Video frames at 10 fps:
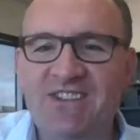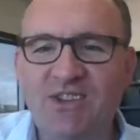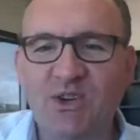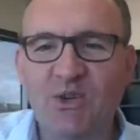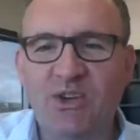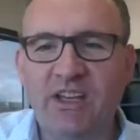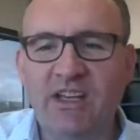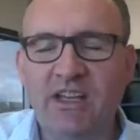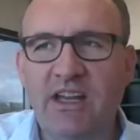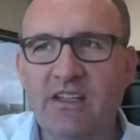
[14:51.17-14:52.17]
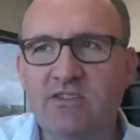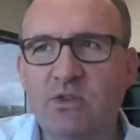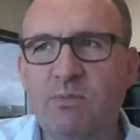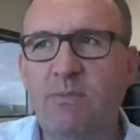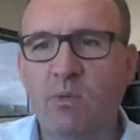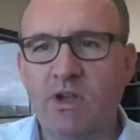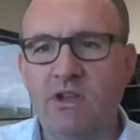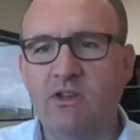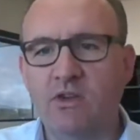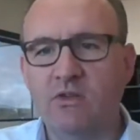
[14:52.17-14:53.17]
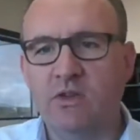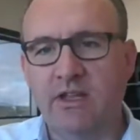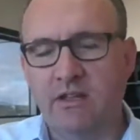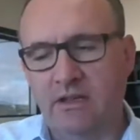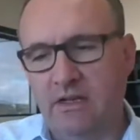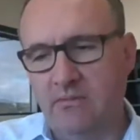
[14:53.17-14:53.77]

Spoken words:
So people want to know, like,